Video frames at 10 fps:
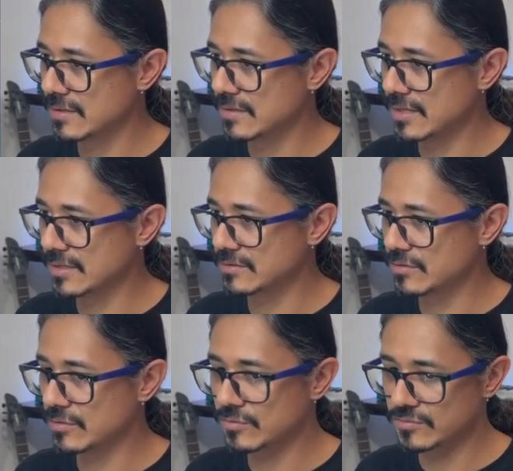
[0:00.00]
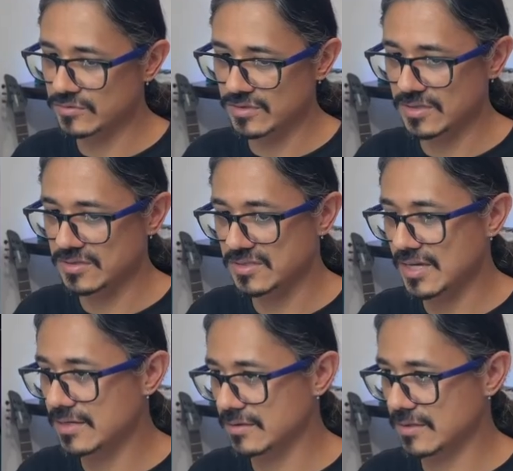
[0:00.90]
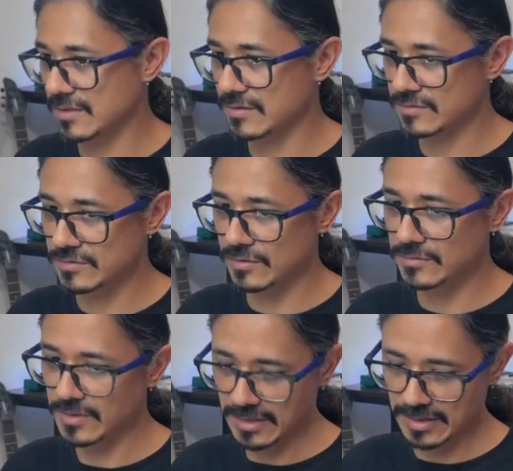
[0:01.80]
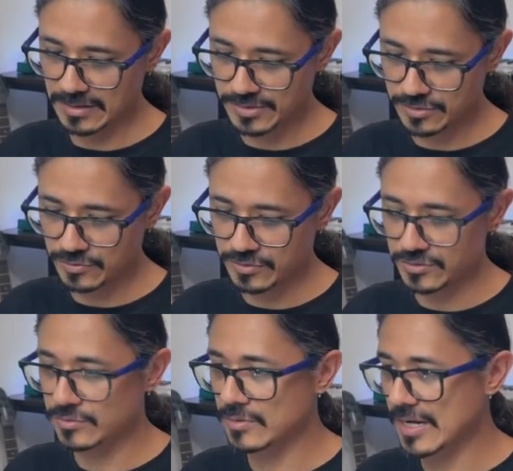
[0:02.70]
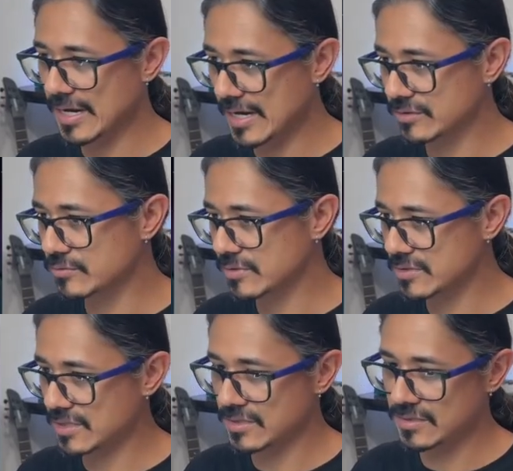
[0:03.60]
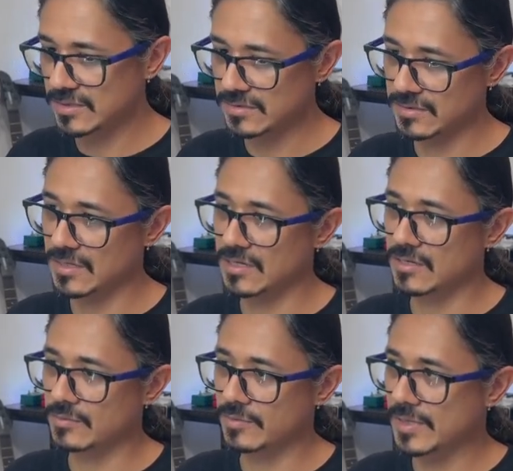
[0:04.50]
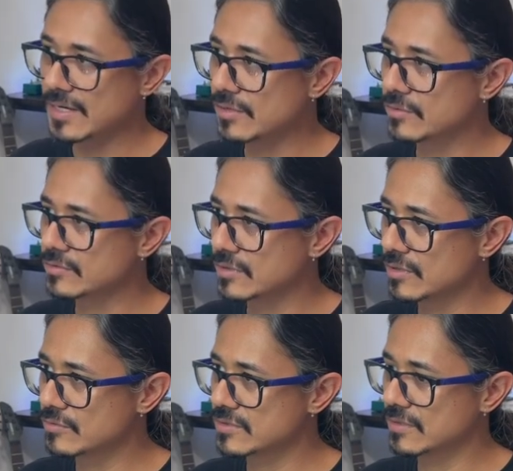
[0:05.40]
I don't see anything. So just going to undo the changes, reload the Ghostty